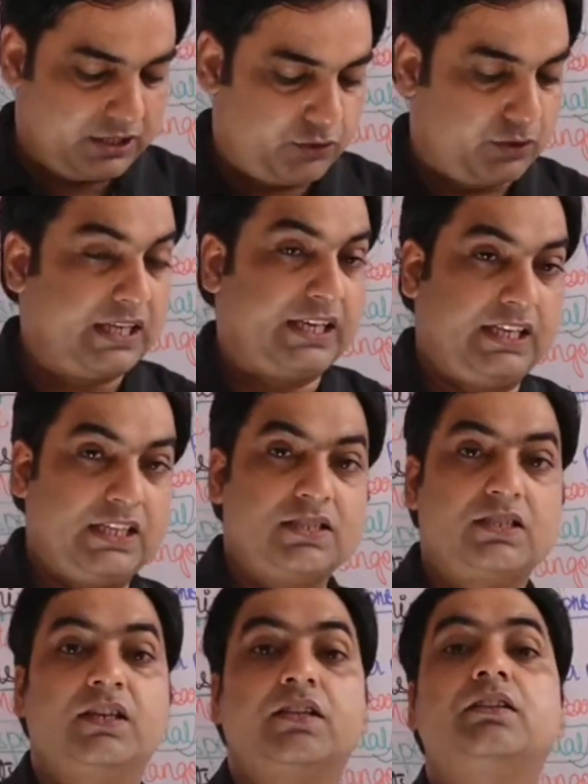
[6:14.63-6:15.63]
today
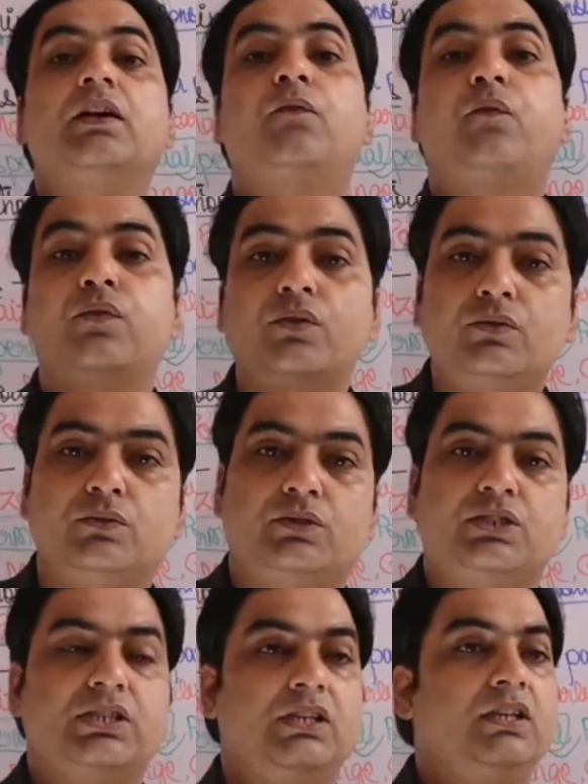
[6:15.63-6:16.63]
is the
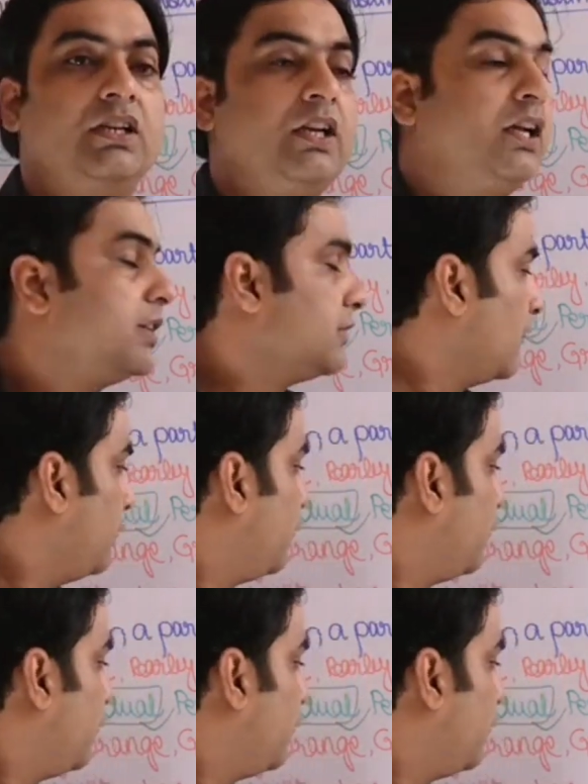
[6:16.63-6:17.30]
fruit. The